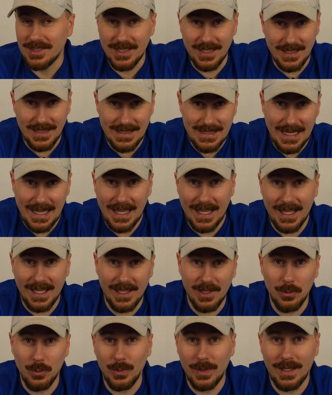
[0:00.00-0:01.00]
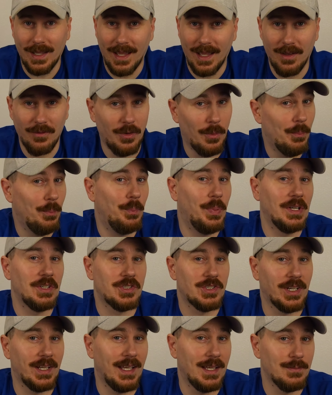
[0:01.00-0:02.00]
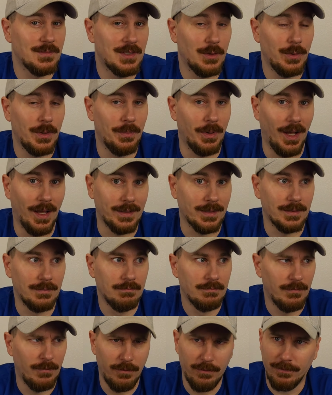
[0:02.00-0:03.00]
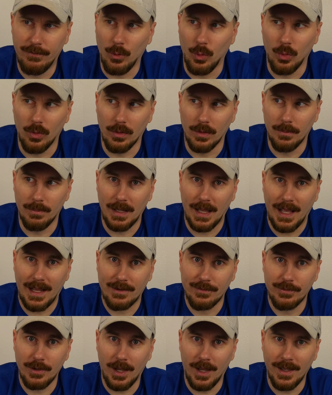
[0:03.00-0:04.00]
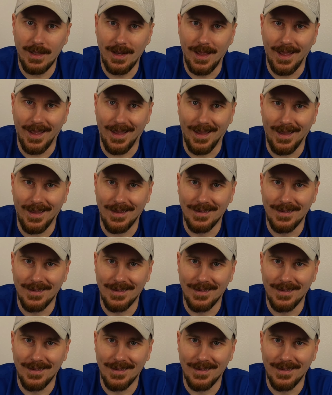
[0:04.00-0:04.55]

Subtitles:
Today we have a bunch of games that we bought for Black Friday.